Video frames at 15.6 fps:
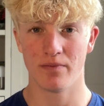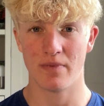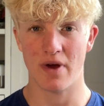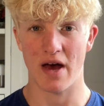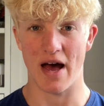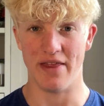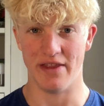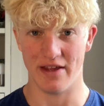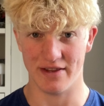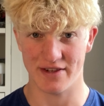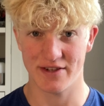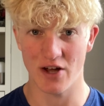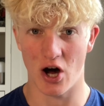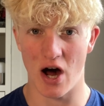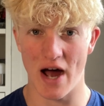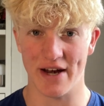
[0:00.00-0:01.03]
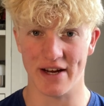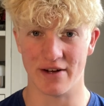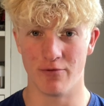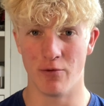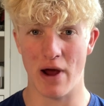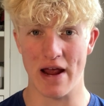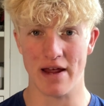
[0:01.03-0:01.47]
and then start adding
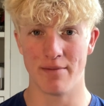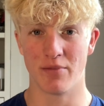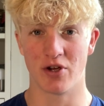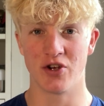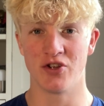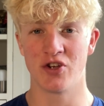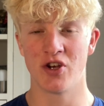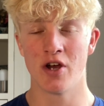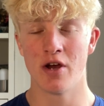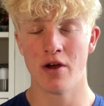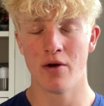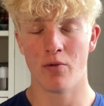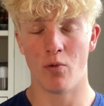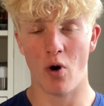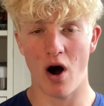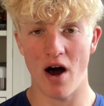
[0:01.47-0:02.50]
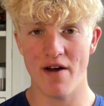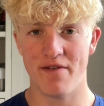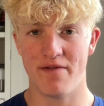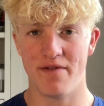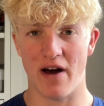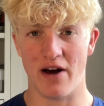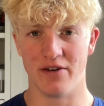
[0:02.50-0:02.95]
weight, because what I've
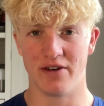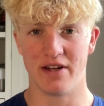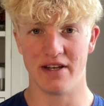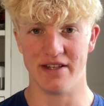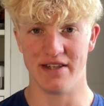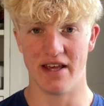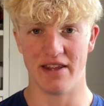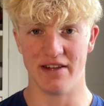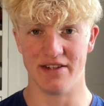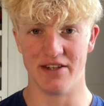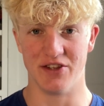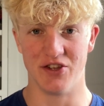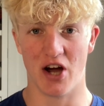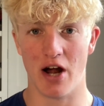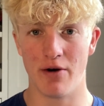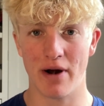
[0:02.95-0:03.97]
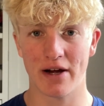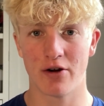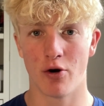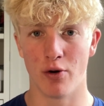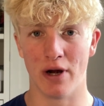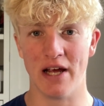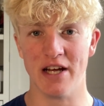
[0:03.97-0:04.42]
found is that there's a direct
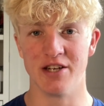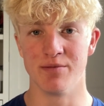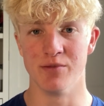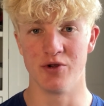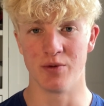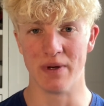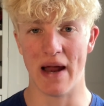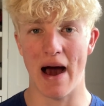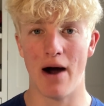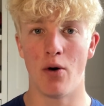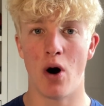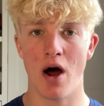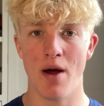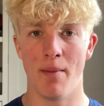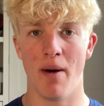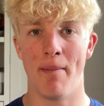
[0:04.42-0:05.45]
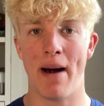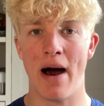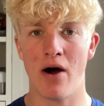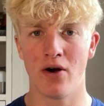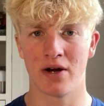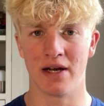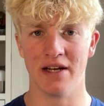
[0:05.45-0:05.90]
correlation between how high my
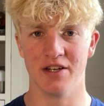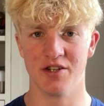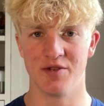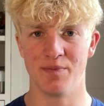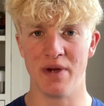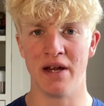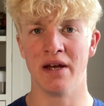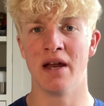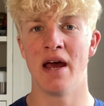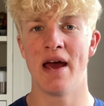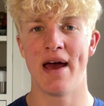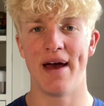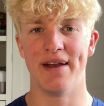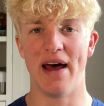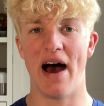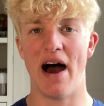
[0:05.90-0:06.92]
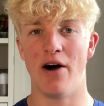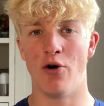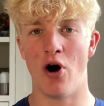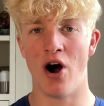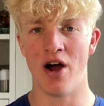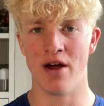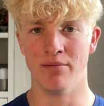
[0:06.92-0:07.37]
power clean has been and how
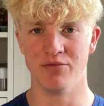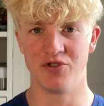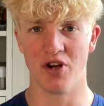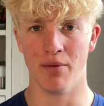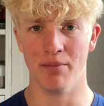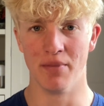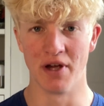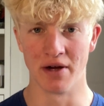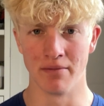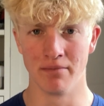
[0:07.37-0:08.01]
high I'm jumping.